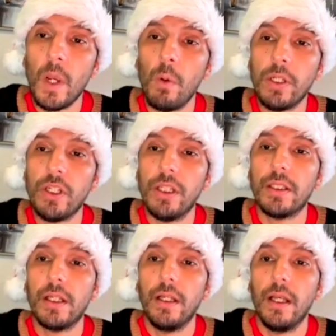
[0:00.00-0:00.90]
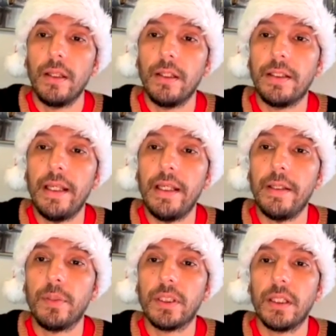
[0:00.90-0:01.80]
which is the
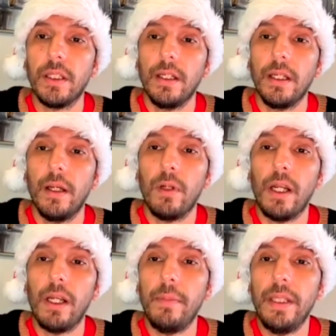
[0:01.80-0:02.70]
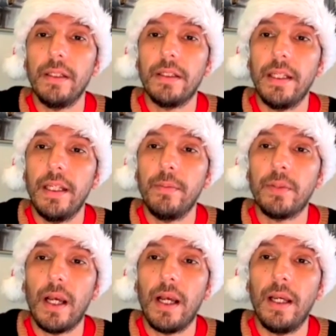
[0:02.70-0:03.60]
Tibs. And when I mean the
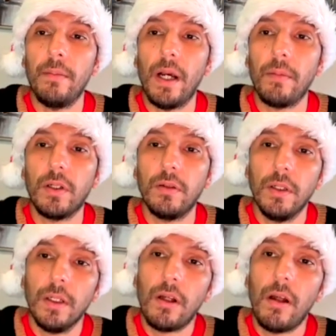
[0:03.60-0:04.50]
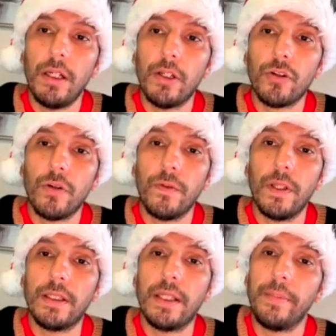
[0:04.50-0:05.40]
Tibs, I'm calling it short for
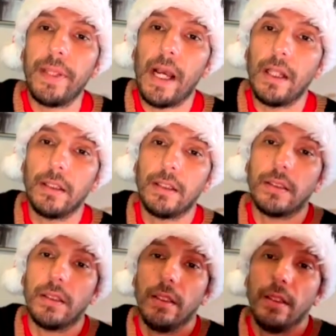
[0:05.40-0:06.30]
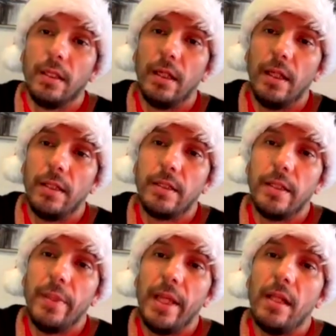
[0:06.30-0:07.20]
the tibialis. And the
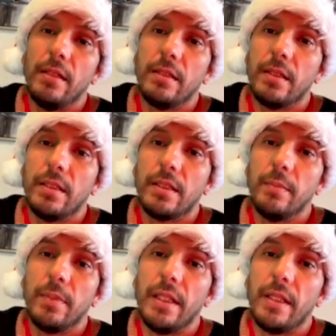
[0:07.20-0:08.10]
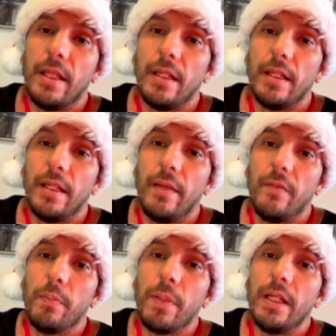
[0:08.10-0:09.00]
tibialis is something that if
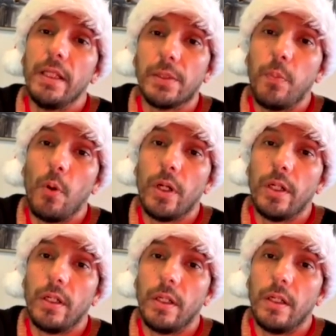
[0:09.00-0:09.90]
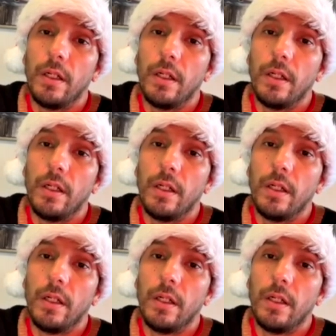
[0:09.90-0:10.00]
you play any sport,